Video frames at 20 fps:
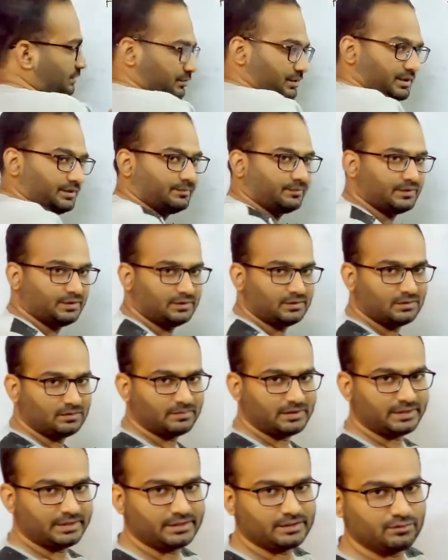today,
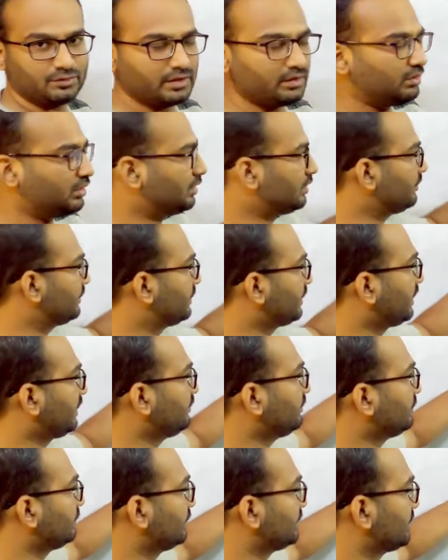but it took a lot of
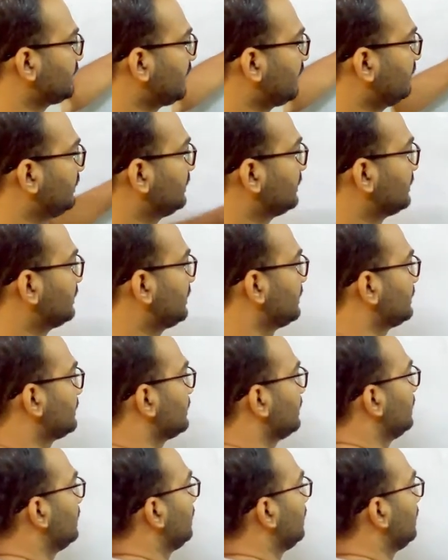time to establish this